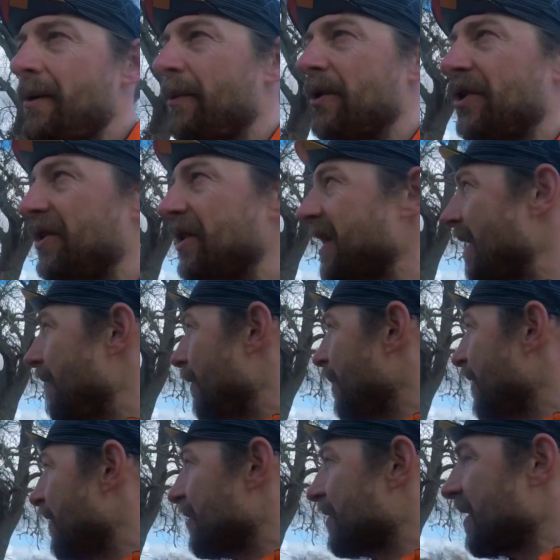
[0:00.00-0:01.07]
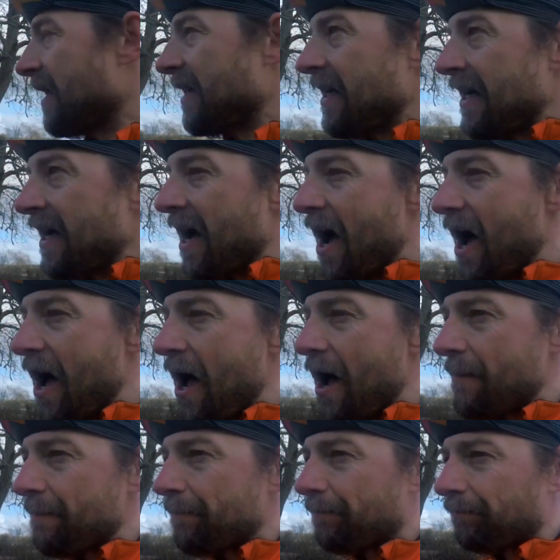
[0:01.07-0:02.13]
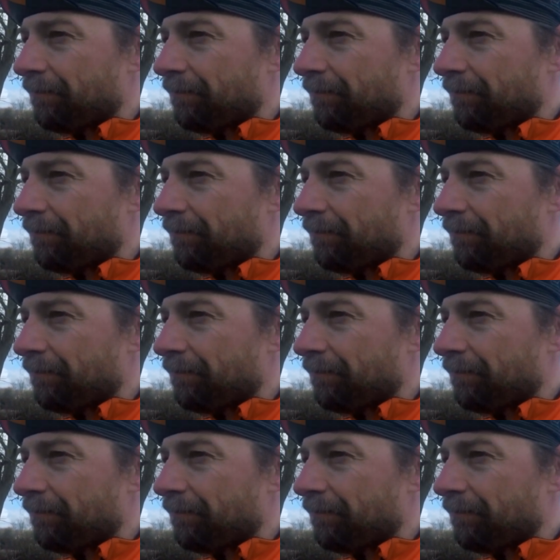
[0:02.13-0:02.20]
which is together, because If